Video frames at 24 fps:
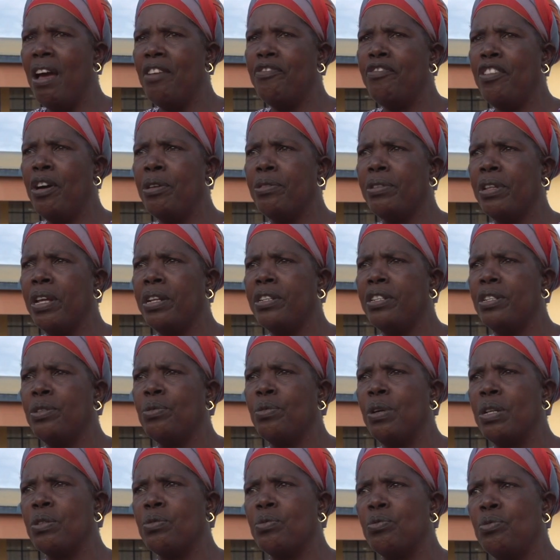I found that
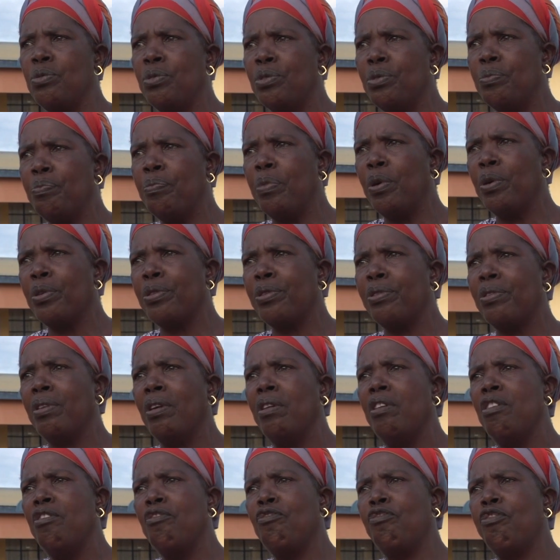it was good both
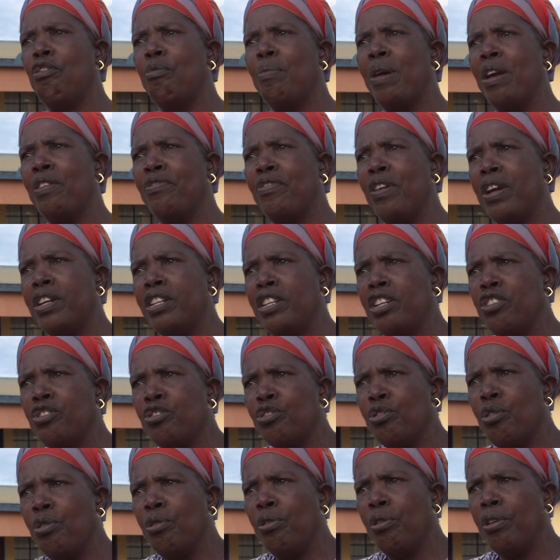for my
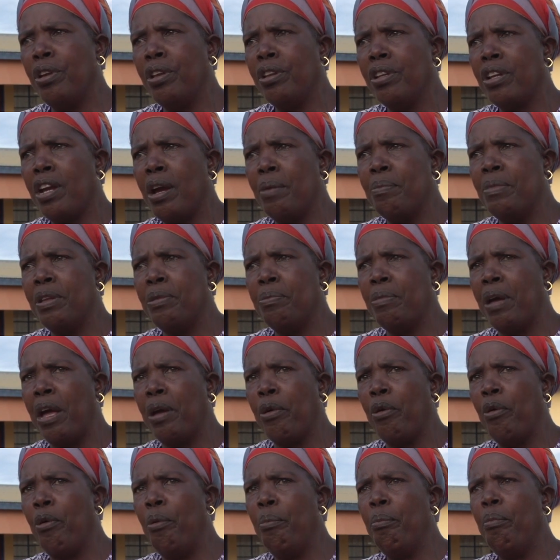financial income in
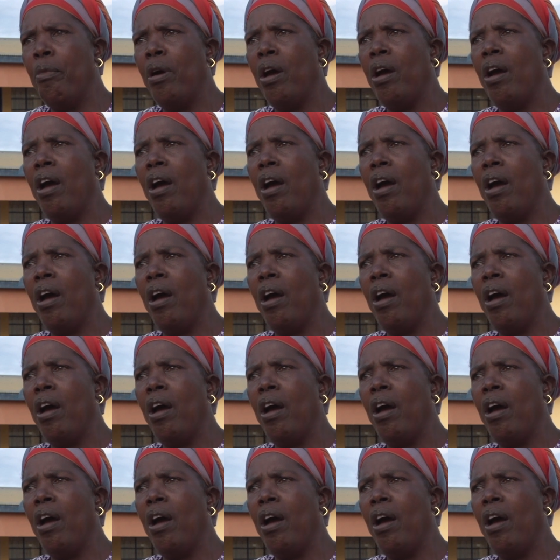my home